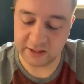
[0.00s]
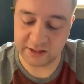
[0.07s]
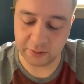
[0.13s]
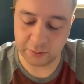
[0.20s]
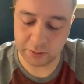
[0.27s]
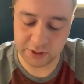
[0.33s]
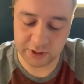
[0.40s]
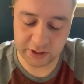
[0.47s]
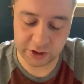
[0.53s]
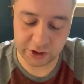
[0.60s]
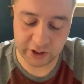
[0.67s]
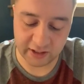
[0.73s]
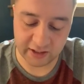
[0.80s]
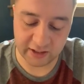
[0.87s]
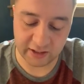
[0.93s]
continuously
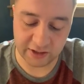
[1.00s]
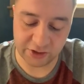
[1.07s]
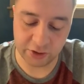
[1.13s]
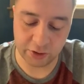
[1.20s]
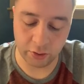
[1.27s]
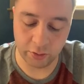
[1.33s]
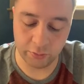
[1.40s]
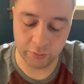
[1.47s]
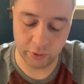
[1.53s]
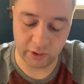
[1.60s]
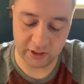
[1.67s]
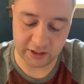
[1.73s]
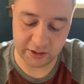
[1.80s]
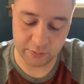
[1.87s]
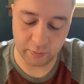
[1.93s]
checking his gold
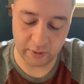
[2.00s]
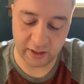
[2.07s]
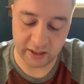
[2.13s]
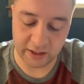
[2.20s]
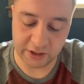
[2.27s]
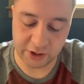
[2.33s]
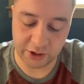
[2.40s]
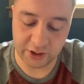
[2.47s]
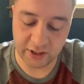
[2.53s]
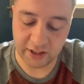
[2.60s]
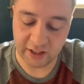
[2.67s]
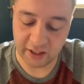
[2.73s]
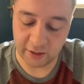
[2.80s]
Rolex watch